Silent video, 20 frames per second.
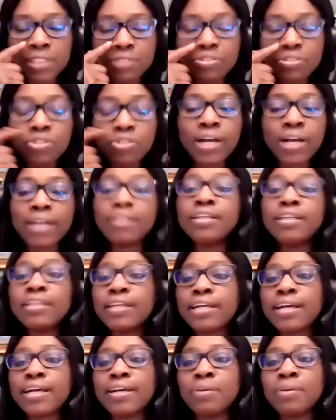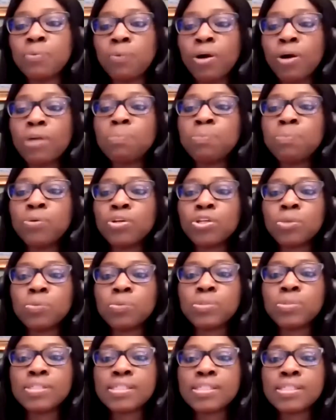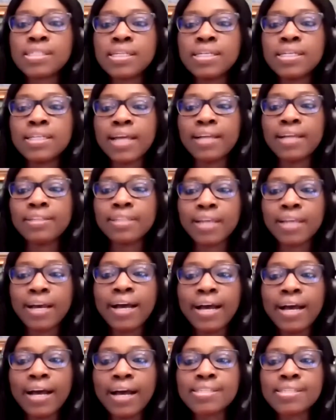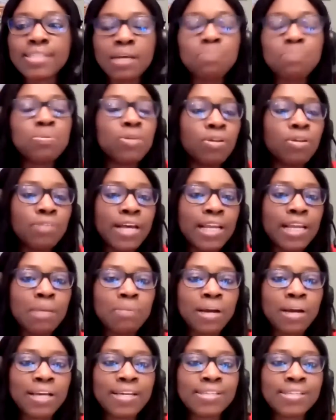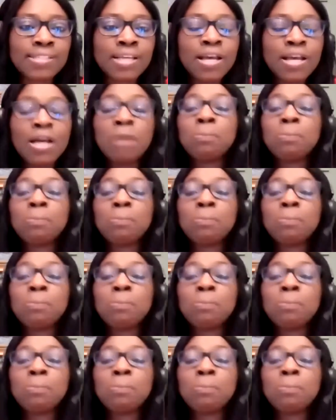If you look at in workbook, you would see that there are sample of LMIAs,